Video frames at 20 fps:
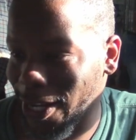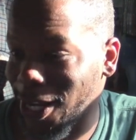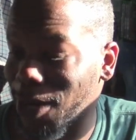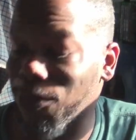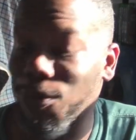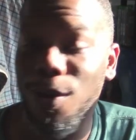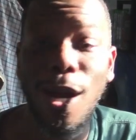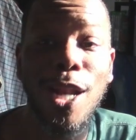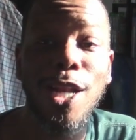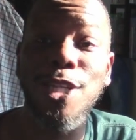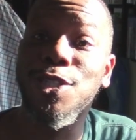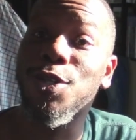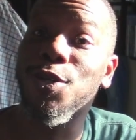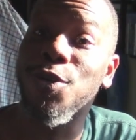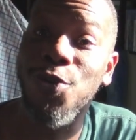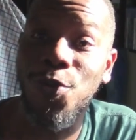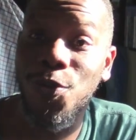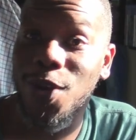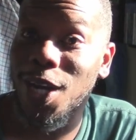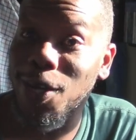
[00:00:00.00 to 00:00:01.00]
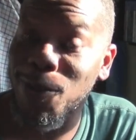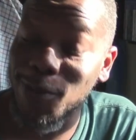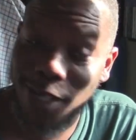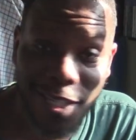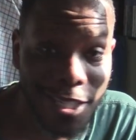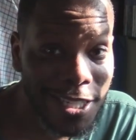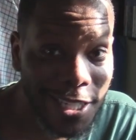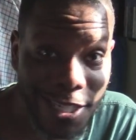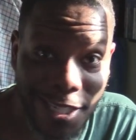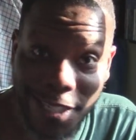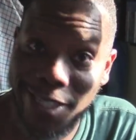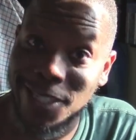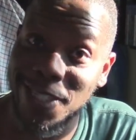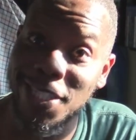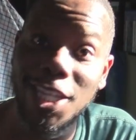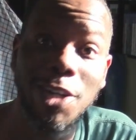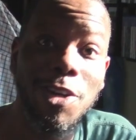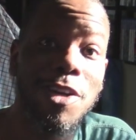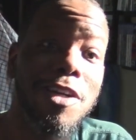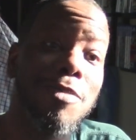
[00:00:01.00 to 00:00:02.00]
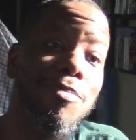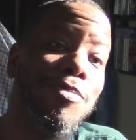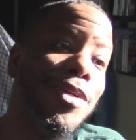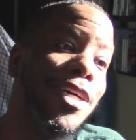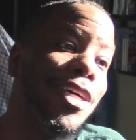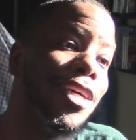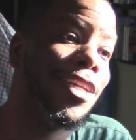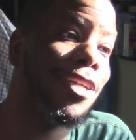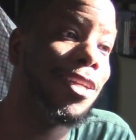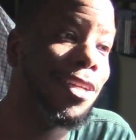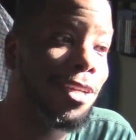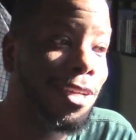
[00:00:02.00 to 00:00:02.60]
I probably joke around when the season starts, but